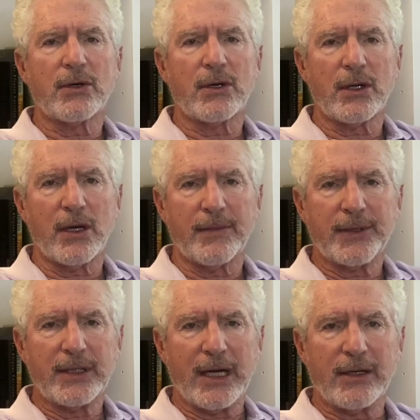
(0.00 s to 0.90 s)
all up
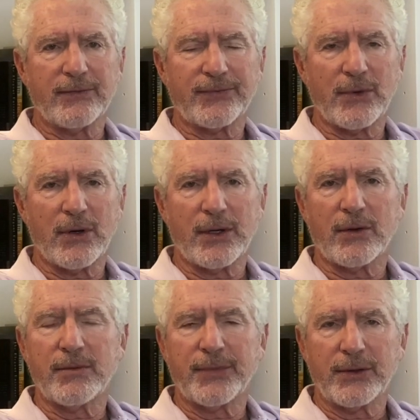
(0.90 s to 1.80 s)
and down Florida
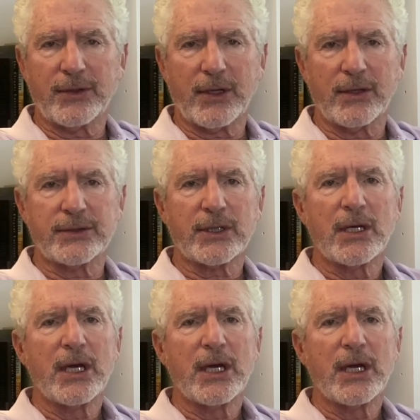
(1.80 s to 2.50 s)
on both coasts.